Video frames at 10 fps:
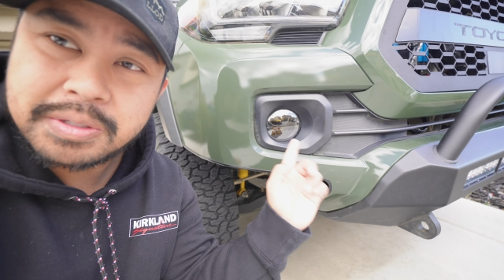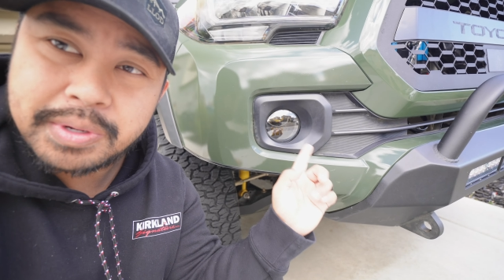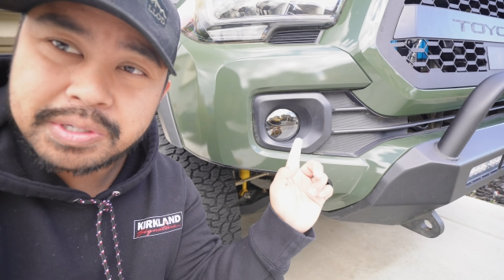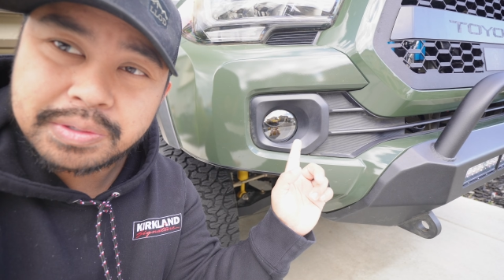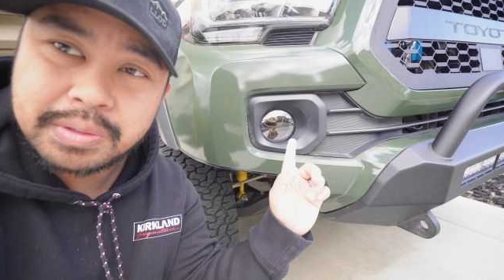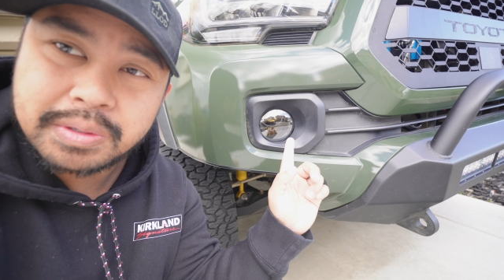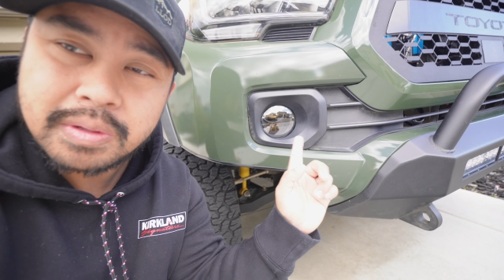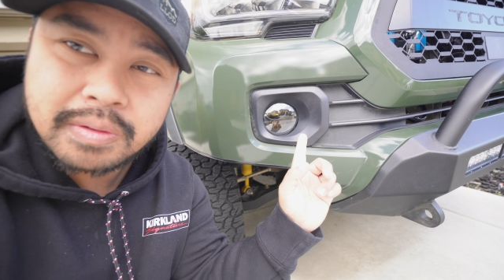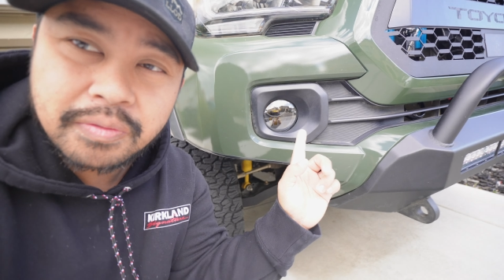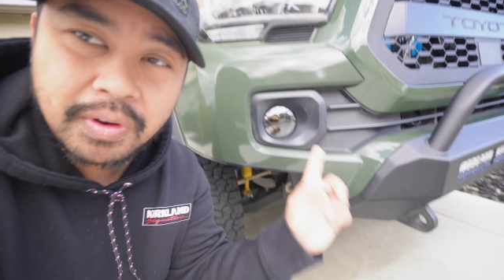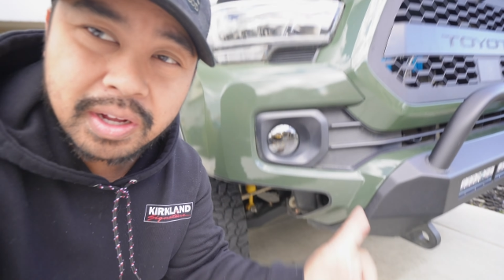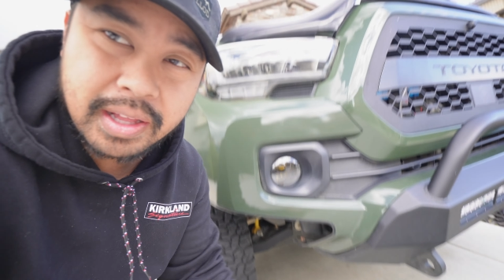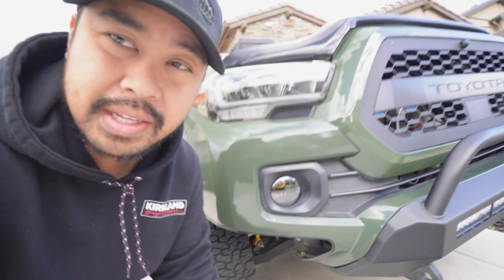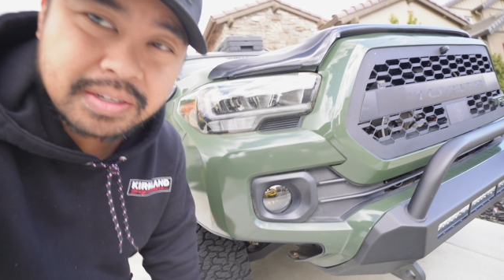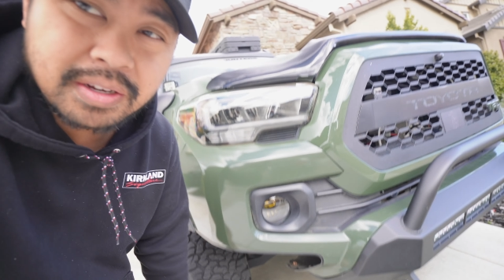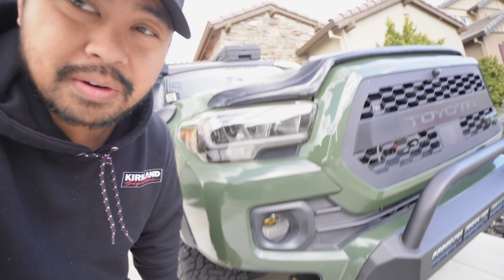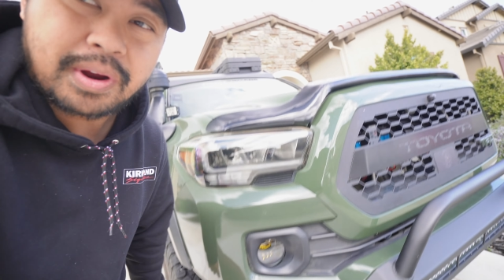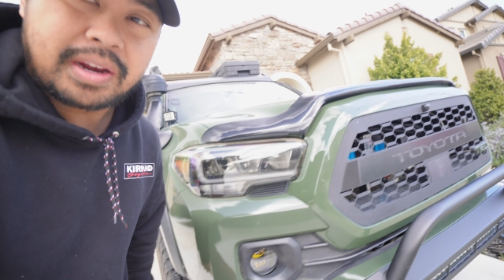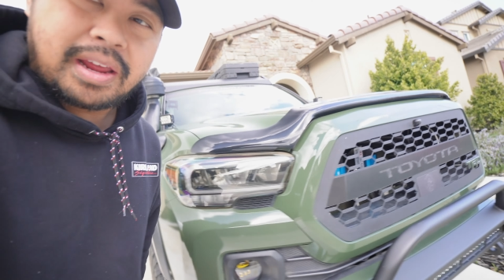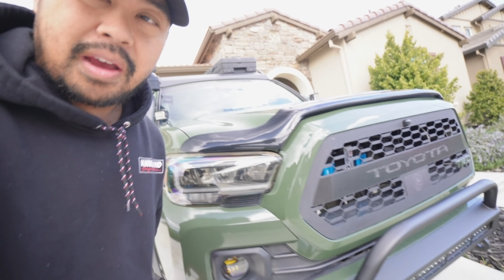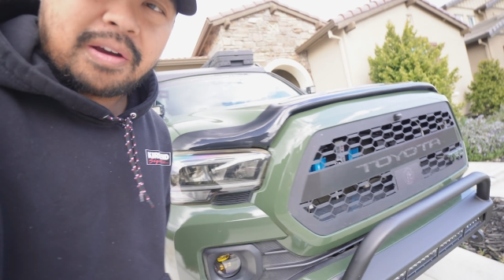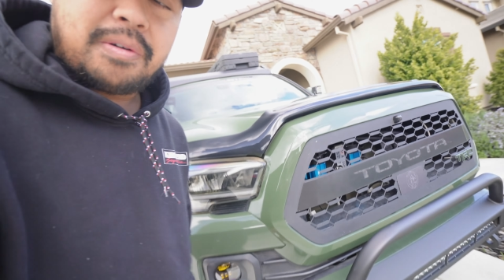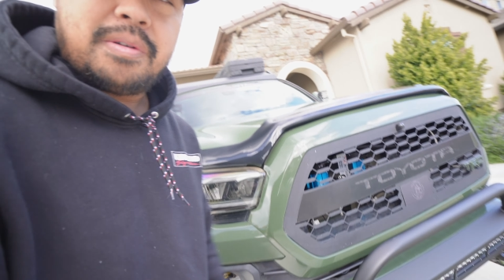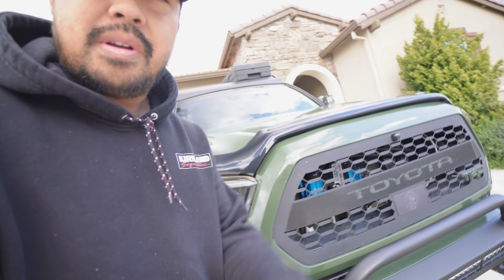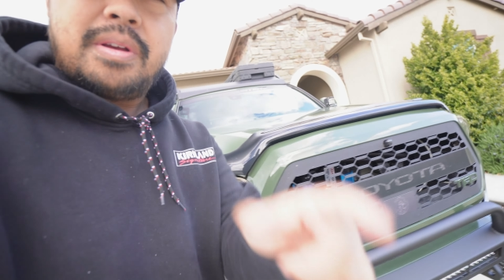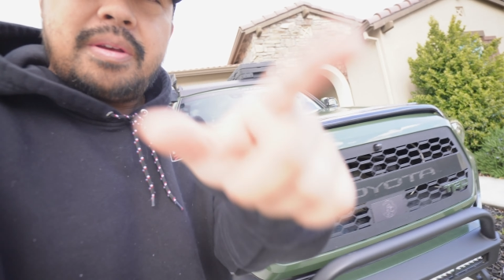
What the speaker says: special fog lights on right now